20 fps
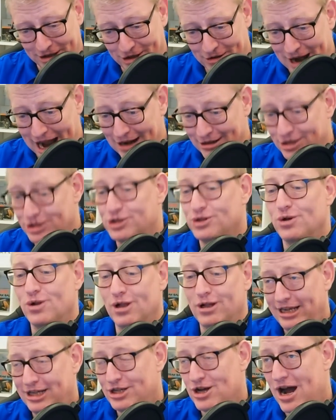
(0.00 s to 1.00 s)
graduate school,
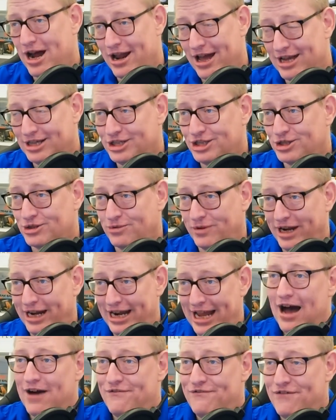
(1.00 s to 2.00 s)
he taught us to read
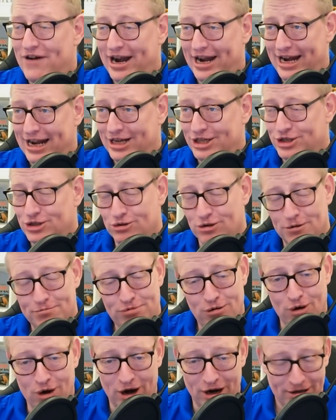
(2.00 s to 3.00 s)
a financial
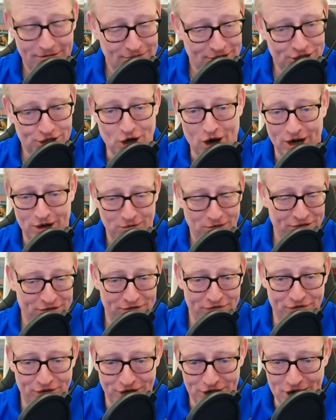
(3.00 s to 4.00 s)
report starting with the
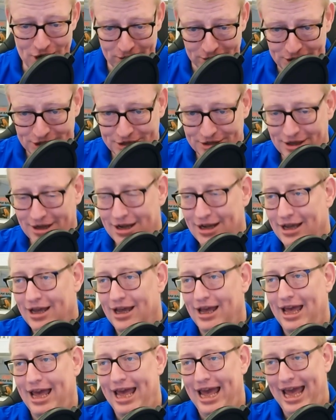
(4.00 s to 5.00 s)
footnotes.
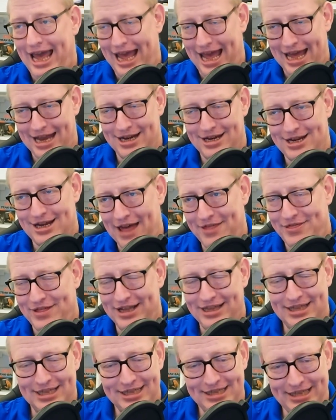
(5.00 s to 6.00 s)
And I
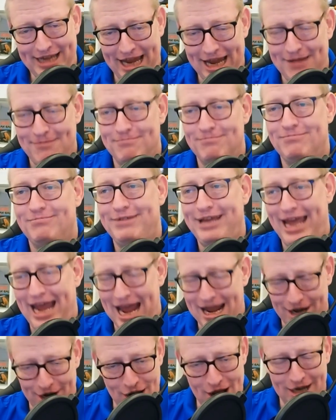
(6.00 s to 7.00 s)
think the same
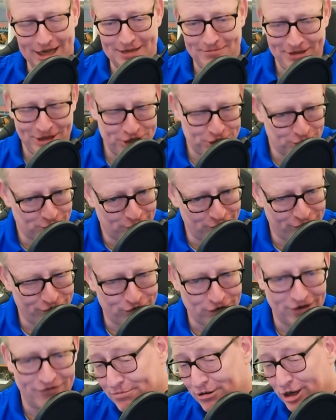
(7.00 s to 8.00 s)
can and ought to be true
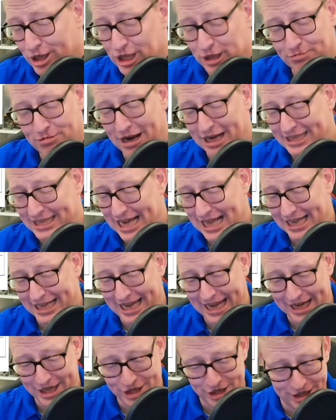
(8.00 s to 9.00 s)
for a purchase price
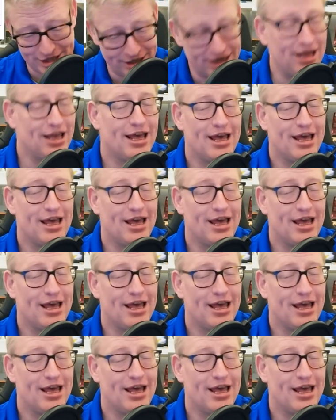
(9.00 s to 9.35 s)
allocation.